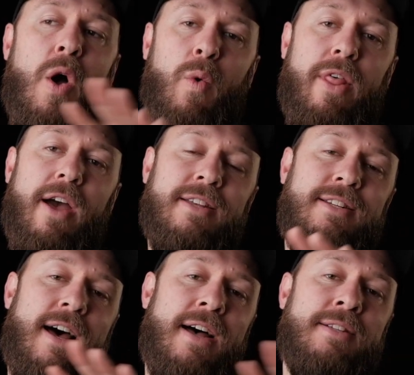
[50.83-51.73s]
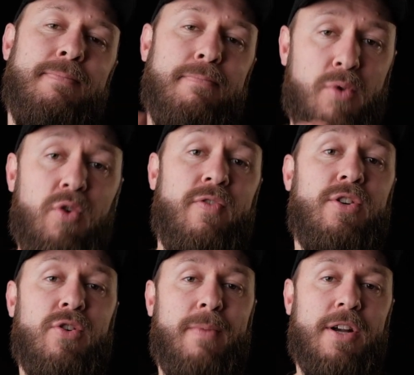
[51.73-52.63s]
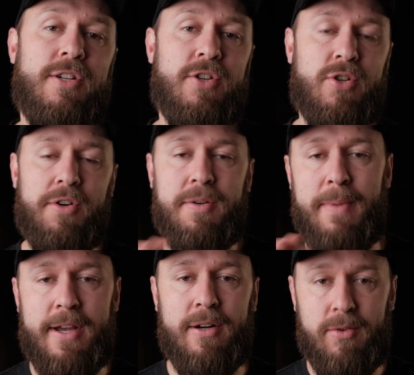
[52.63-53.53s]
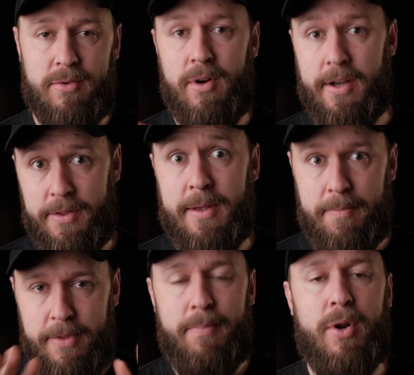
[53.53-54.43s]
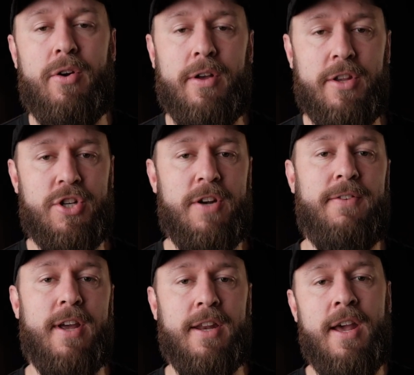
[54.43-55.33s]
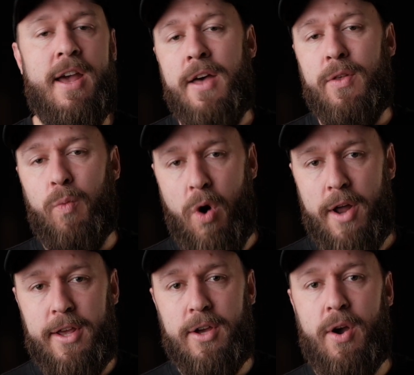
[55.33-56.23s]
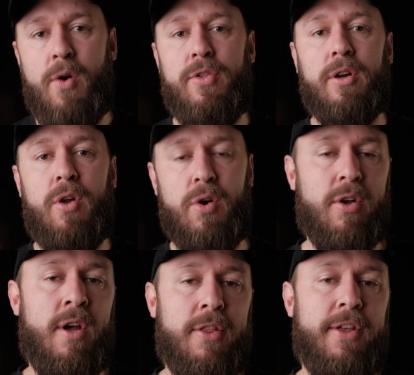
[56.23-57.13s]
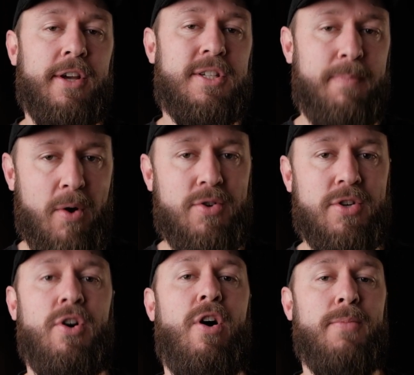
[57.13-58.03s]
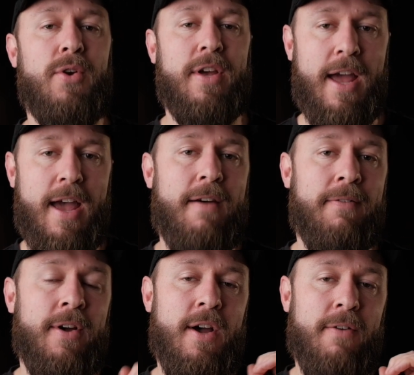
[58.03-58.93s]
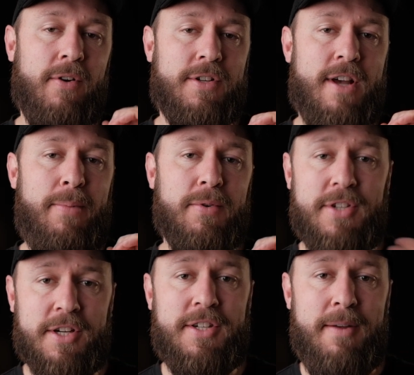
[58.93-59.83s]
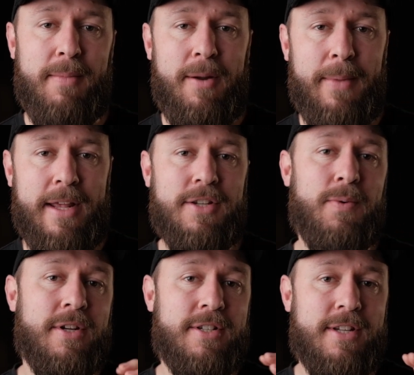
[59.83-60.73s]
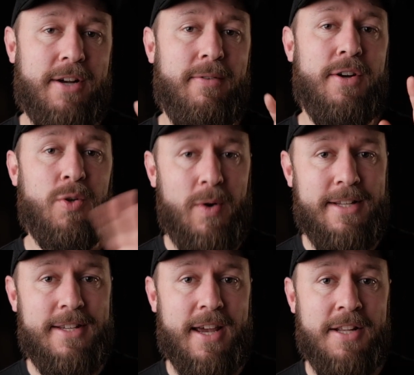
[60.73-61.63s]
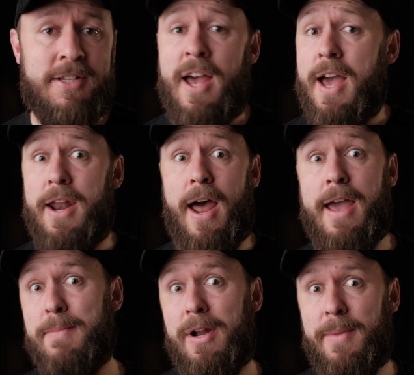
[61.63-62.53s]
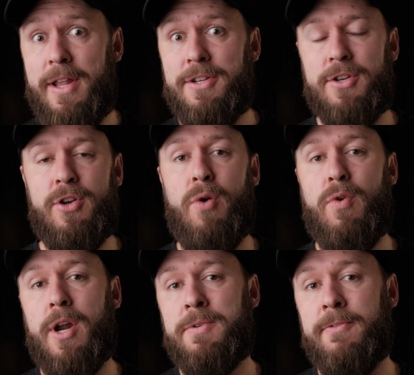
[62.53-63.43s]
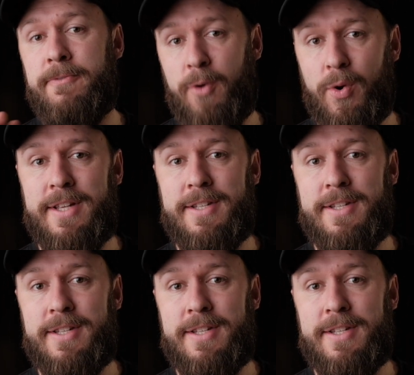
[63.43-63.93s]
without your stars moving too much in the shot to make it look like they're blurry, they're shifting. The wider you go, the longer the exposure time you can have. For example, 16mm, you want to stick around 20 seconds. At 8mm, you can go right up to 40